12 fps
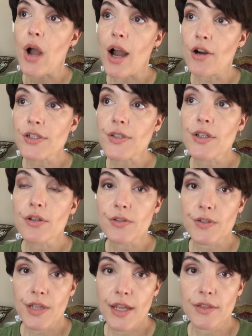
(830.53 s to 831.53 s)
our skill
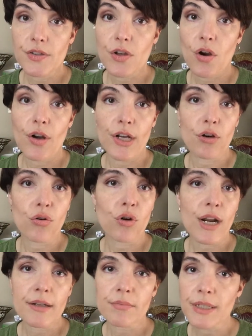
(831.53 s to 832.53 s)
sets are
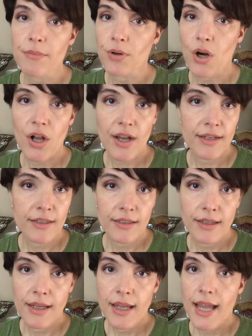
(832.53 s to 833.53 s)
incredibly broad.
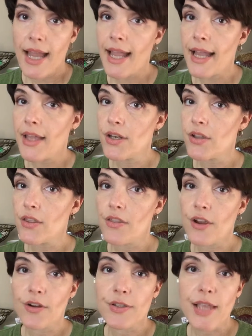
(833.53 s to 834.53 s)
And
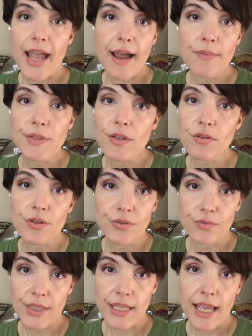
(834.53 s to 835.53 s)
there is
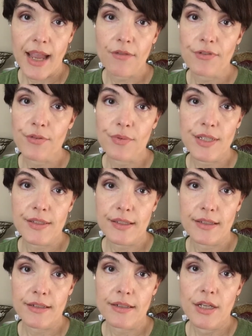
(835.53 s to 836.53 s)
absolutely every
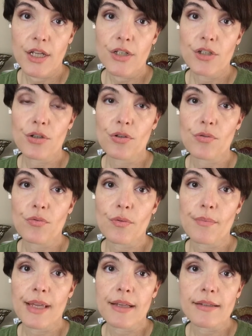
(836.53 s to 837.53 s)
reason to
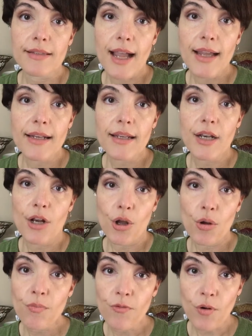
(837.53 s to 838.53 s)
be excited and
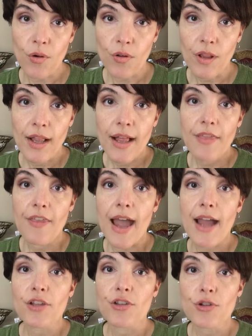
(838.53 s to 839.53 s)
hopeful
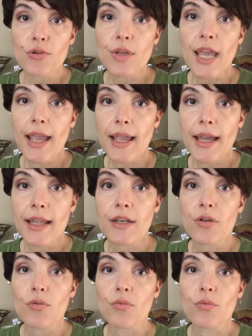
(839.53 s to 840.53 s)
that you
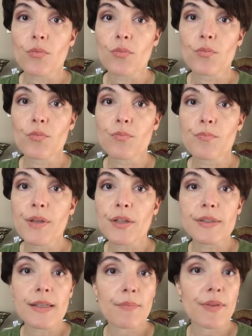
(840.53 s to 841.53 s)
can
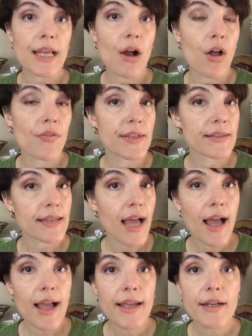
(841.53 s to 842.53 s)
build something on the
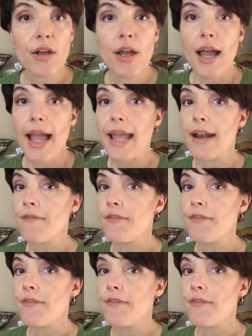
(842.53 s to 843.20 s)
side and